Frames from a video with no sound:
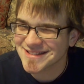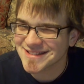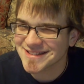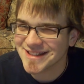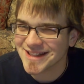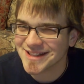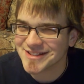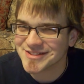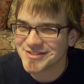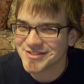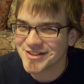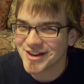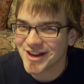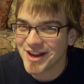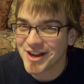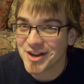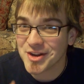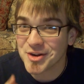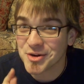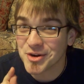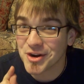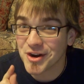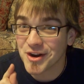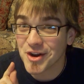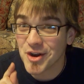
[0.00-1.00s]
that's right,
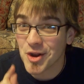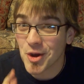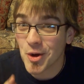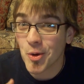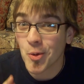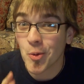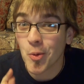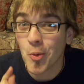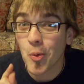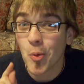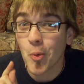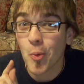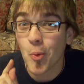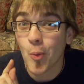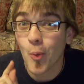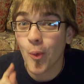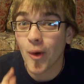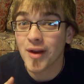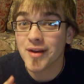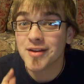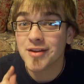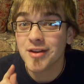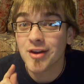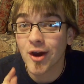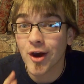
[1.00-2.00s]
you're going to know
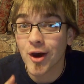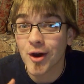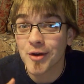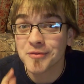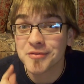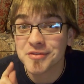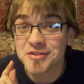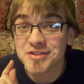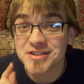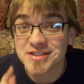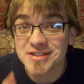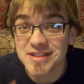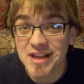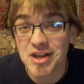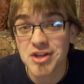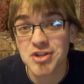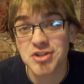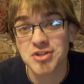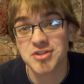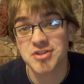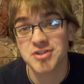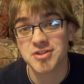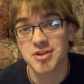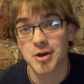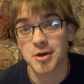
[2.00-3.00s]
what
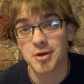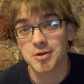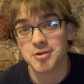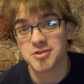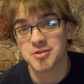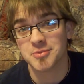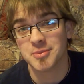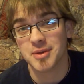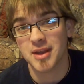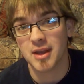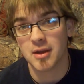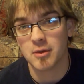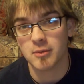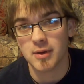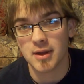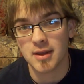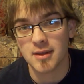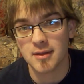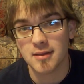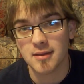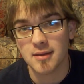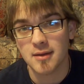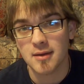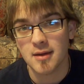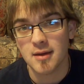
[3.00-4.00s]
conversation starters to begin
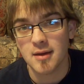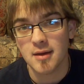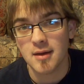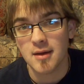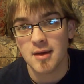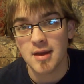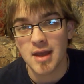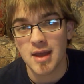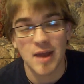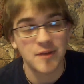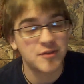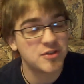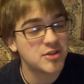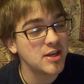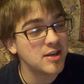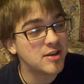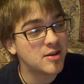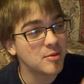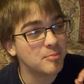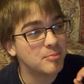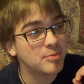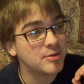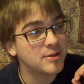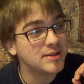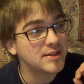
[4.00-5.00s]
with. If she
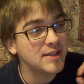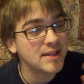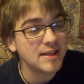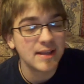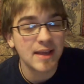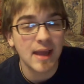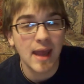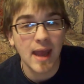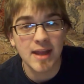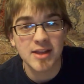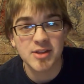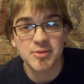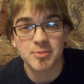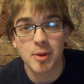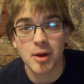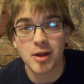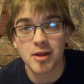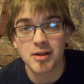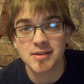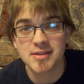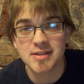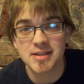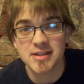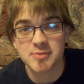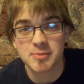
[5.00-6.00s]
completely hates
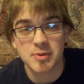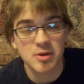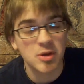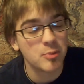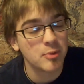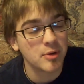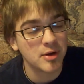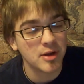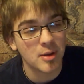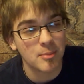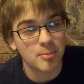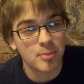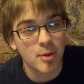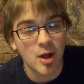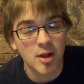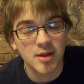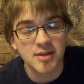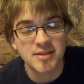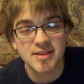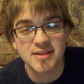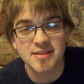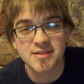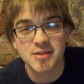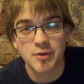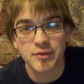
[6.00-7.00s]
politics, but you bring up
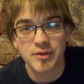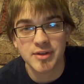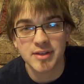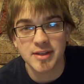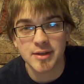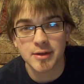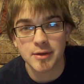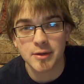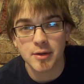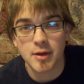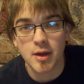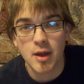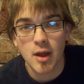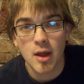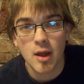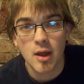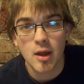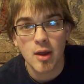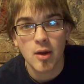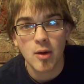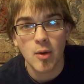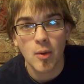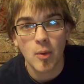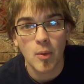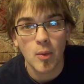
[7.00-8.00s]
politics over dinner,
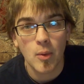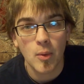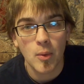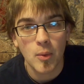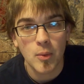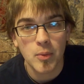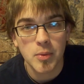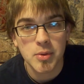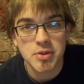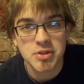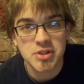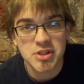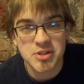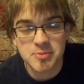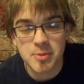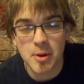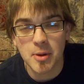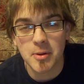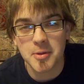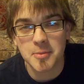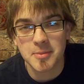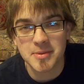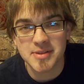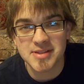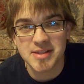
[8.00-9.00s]
she's
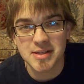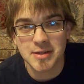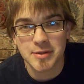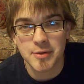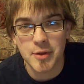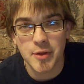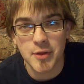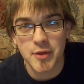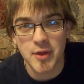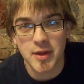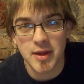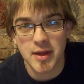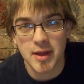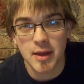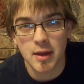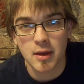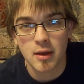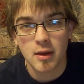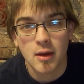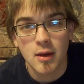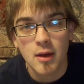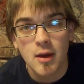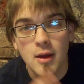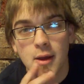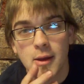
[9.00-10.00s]
probably going to be sitting there thinking,
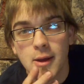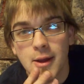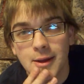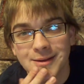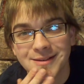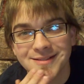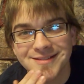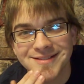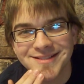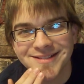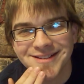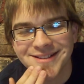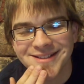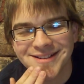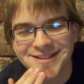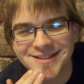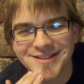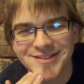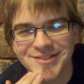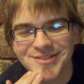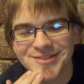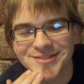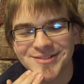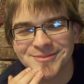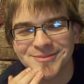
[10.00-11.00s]
oh,
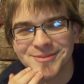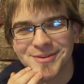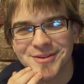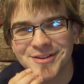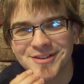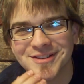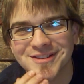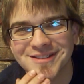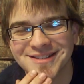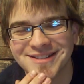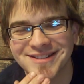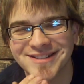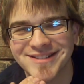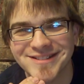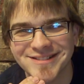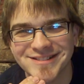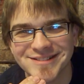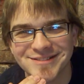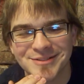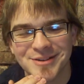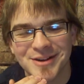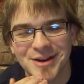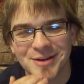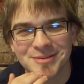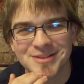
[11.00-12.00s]
I wonder
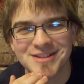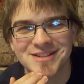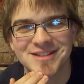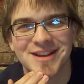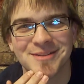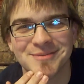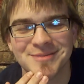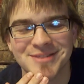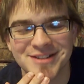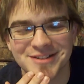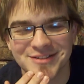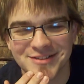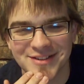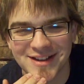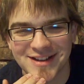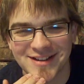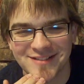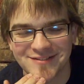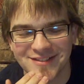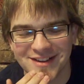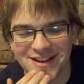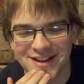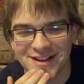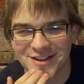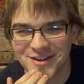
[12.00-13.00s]
Wonder how much time until we
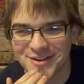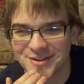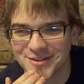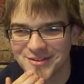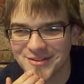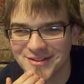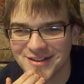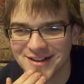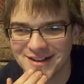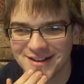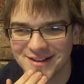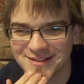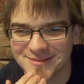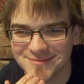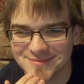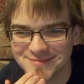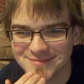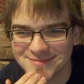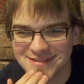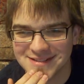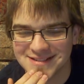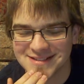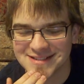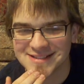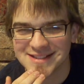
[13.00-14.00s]
can go.
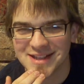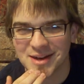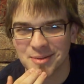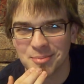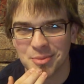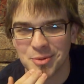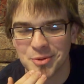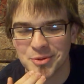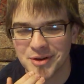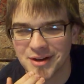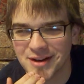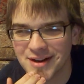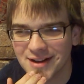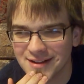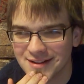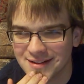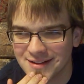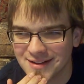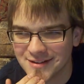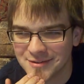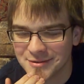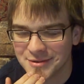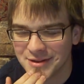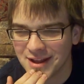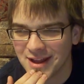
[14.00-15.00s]
This is kind of boring.
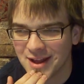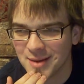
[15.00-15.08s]
I really